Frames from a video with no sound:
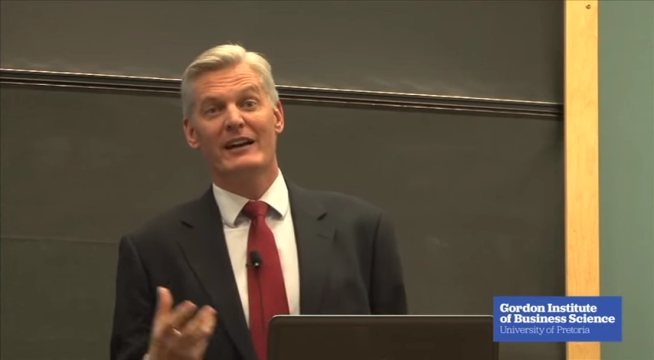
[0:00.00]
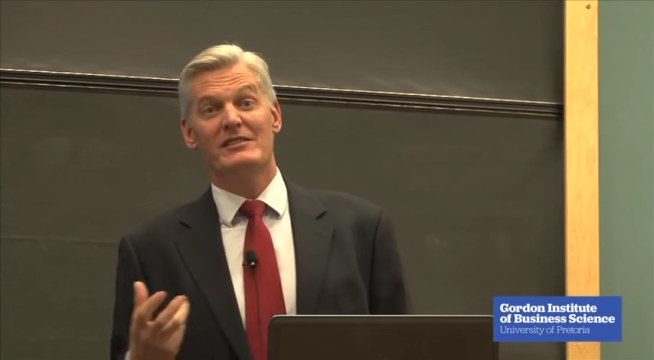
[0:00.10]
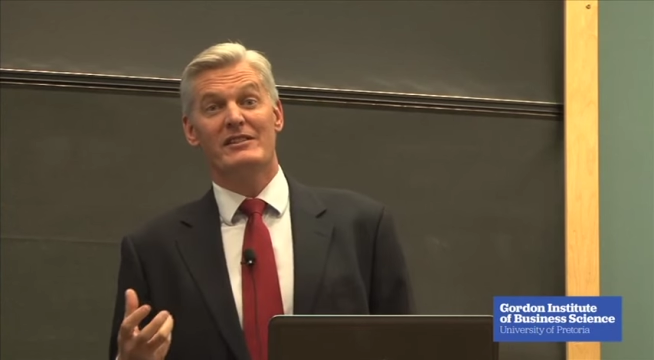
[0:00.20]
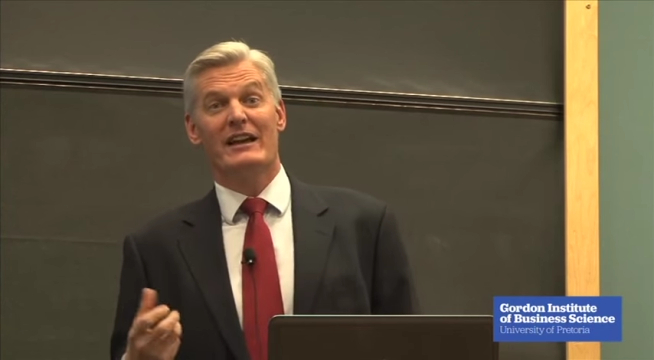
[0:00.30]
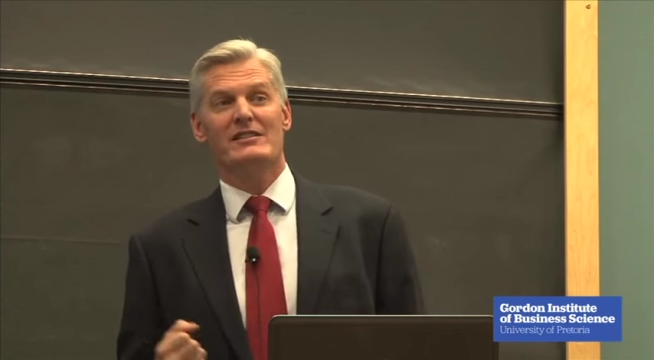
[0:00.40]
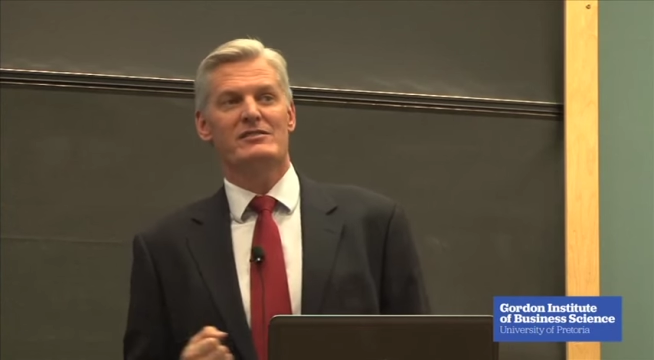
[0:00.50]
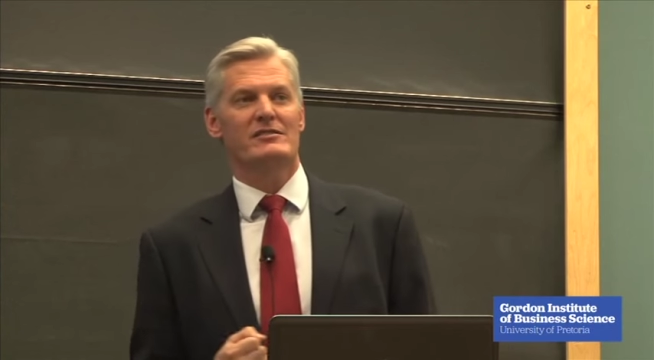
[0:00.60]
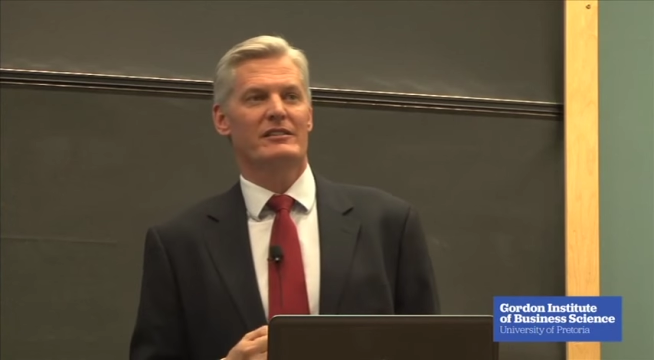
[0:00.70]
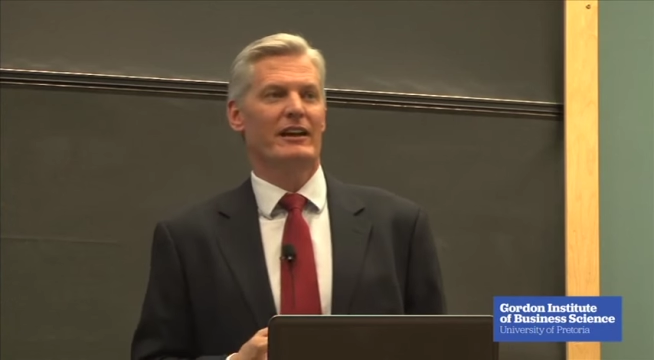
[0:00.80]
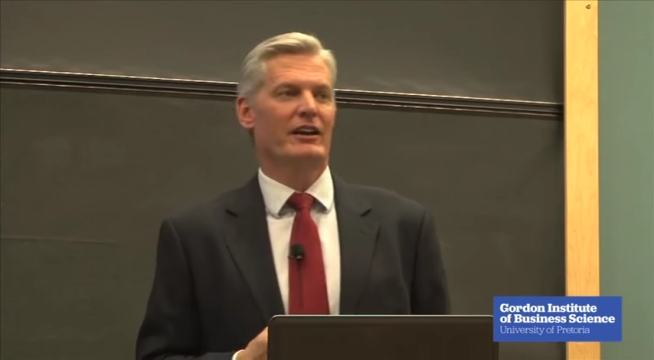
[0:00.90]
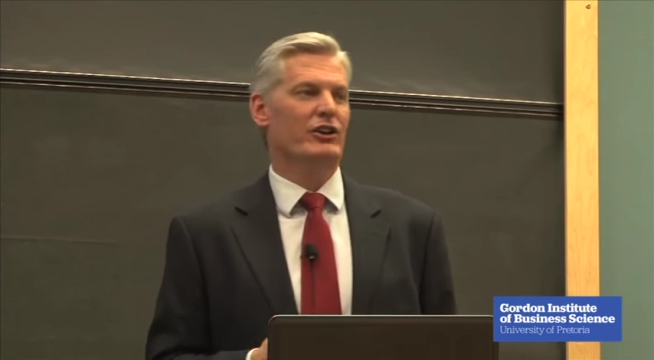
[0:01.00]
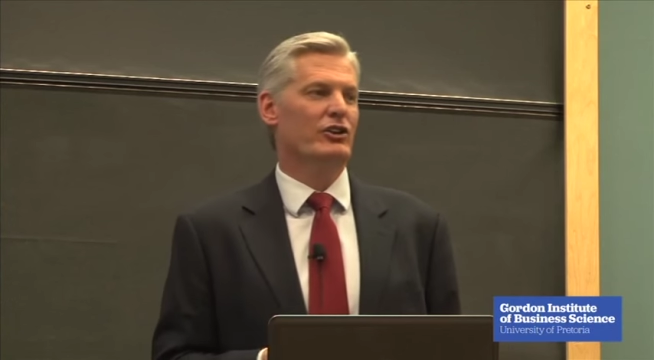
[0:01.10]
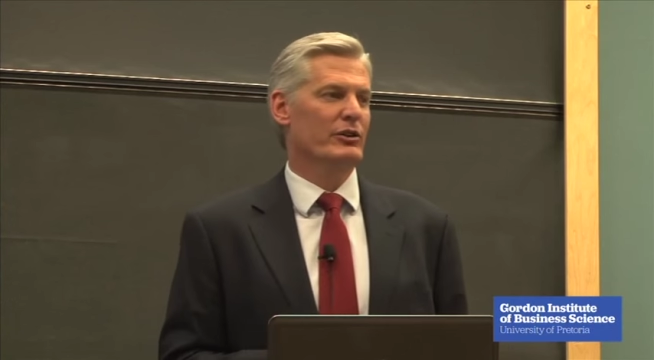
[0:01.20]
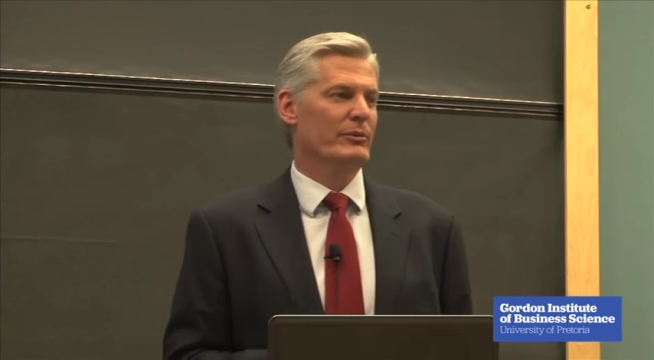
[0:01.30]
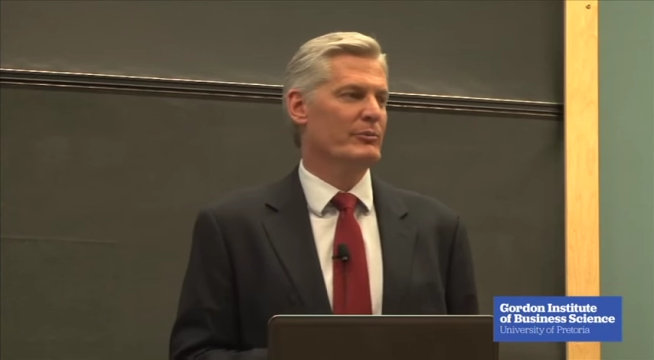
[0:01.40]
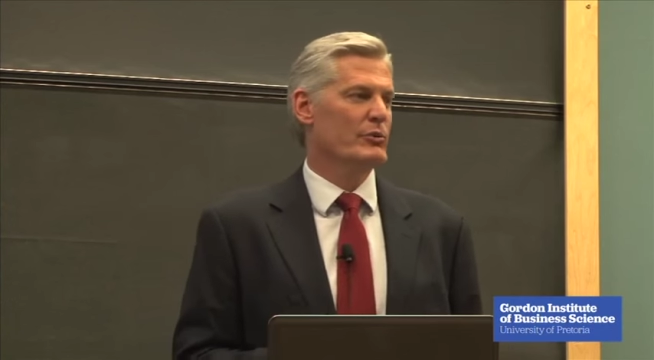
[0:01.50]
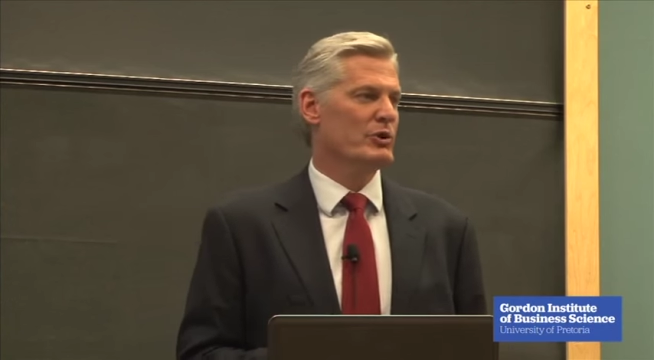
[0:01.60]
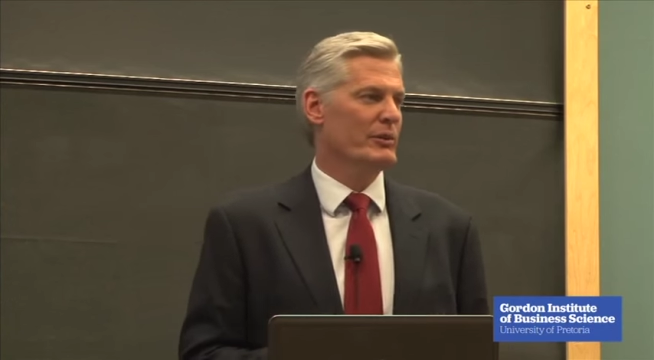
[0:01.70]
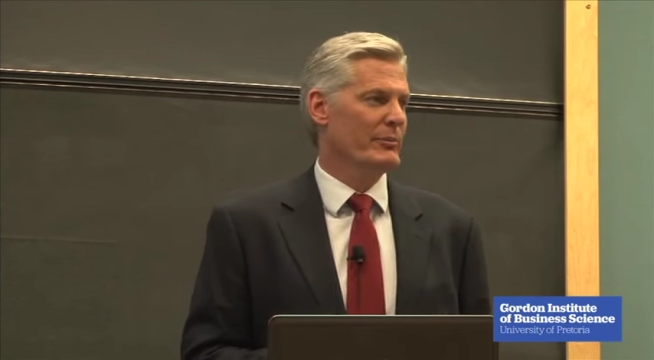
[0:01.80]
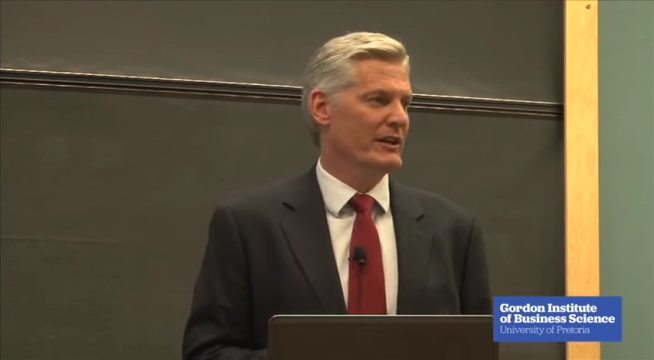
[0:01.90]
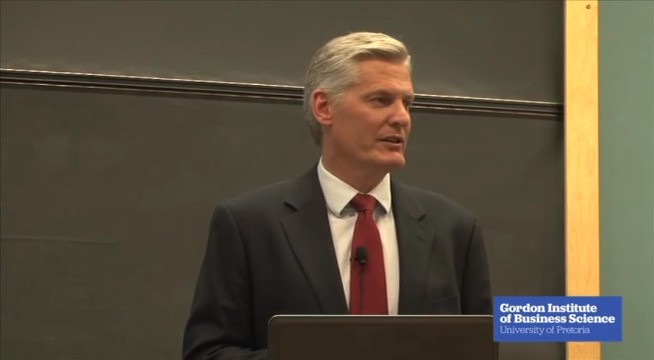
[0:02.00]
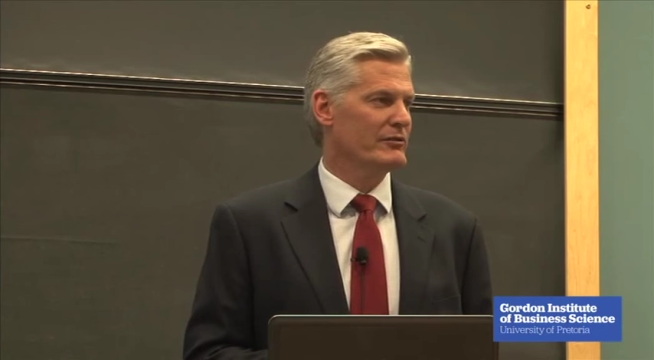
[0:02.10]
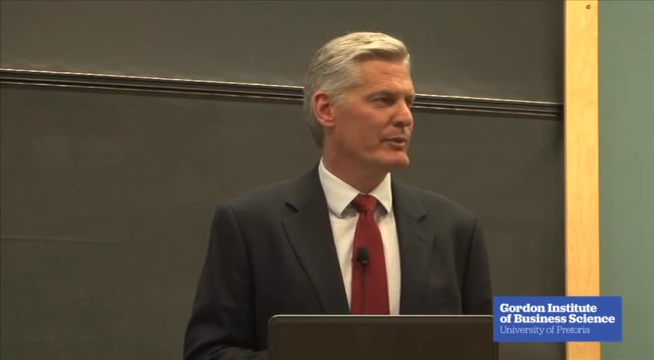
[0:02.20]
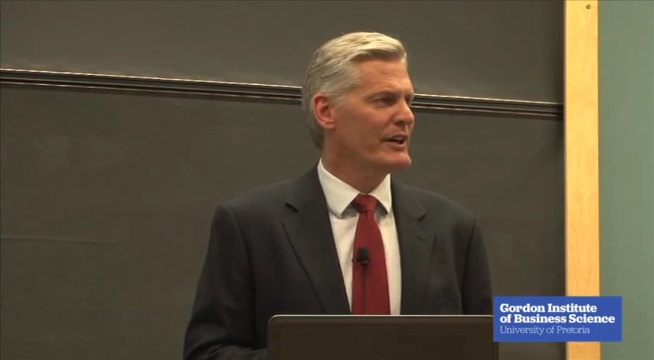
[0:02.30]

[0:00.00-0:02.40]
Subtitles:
us as an economy more competitive.